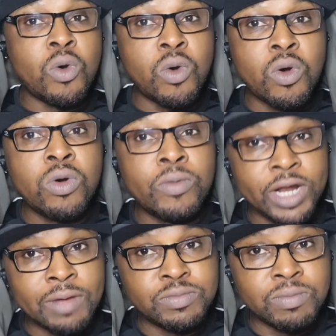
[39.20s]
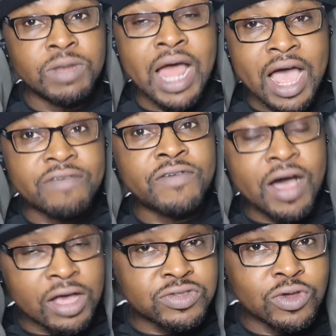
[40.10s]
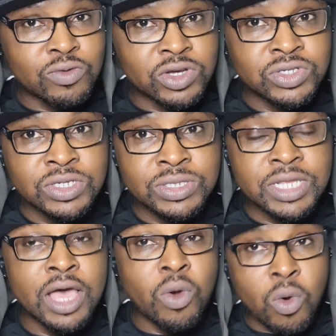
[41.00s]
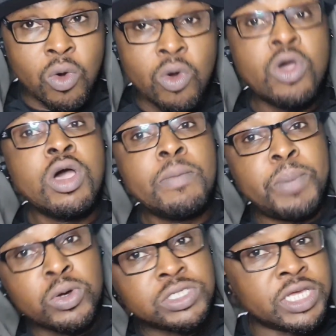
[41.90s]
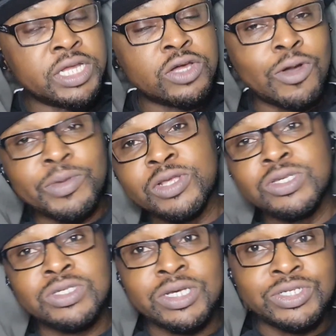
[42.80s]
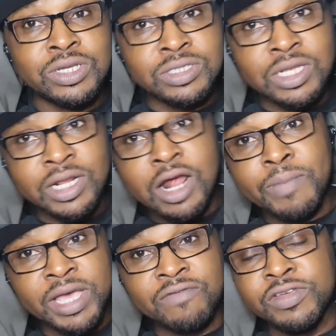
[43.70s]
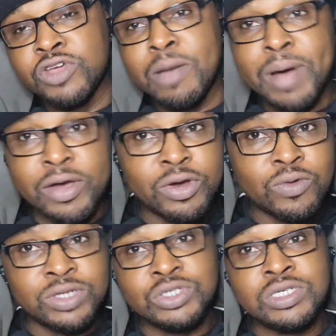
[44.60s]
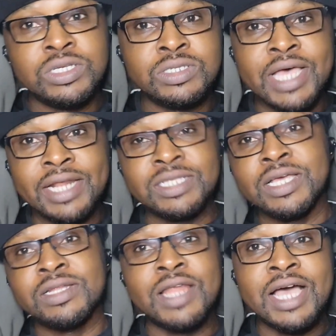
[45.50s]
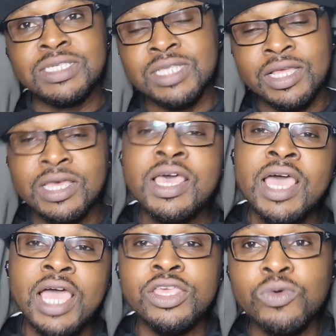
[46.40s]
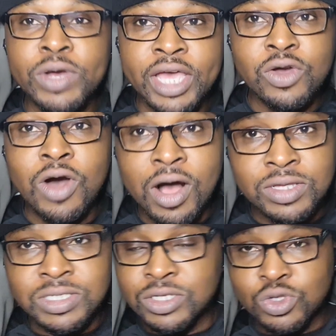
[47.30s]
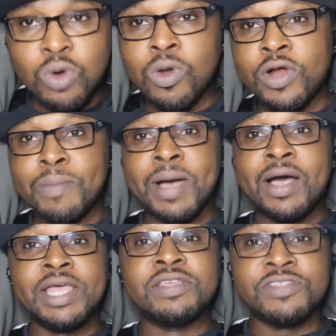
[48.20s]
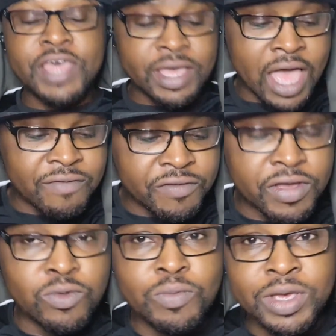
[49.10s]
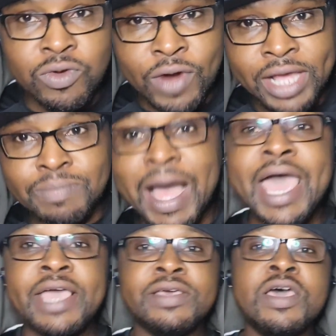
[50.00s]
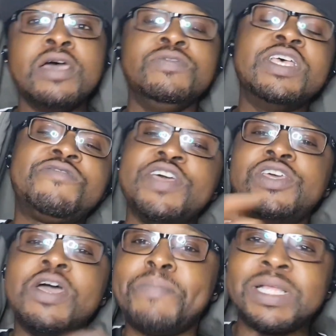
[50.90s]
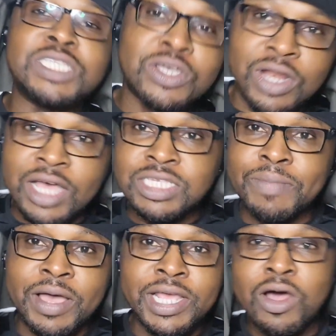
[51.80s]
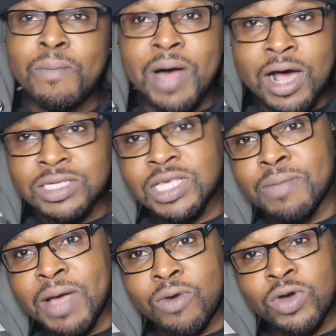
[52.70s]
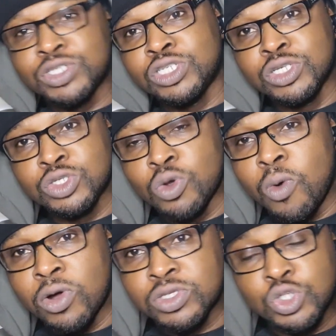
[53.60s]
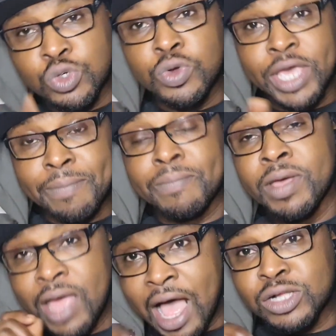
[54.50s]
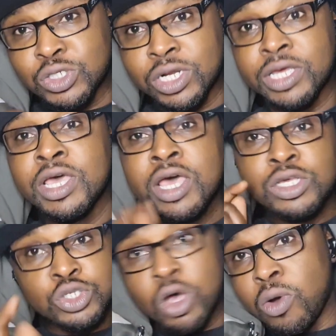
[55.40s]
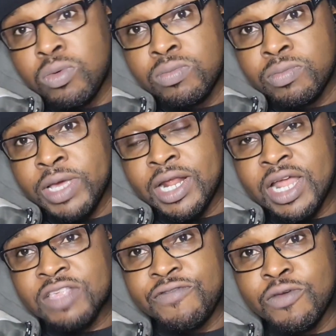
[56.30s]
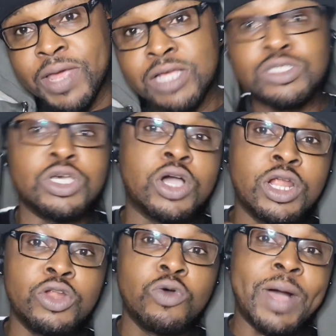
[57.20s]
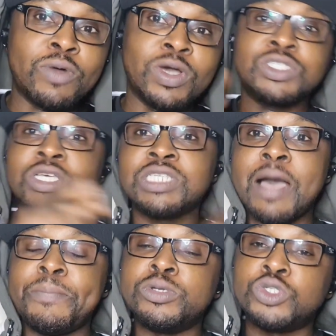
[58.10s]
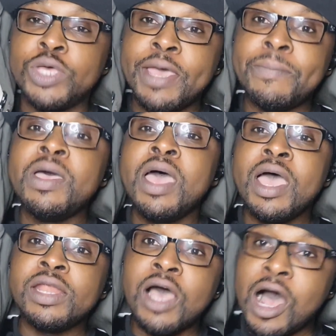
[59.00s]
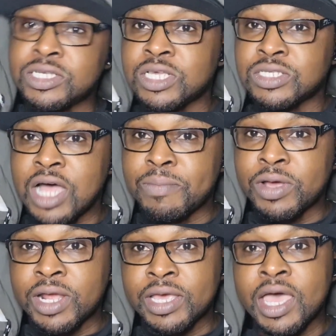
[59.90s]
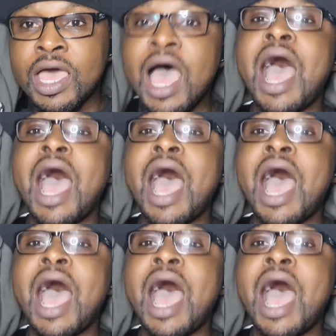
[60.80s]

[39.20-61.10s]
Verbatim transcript: Or when I'm live, ask your questions there. Or post it in the community sections and then I'll make a video about your questions edited nicely and you will get your answers. Don't worry about anything. Everything will be great. But hey, this video in particular is about Elon Musk and my questions toward to him, actually. So in the next few minutes, you're going to know my questions that I put to him and the answers that I'm going to get.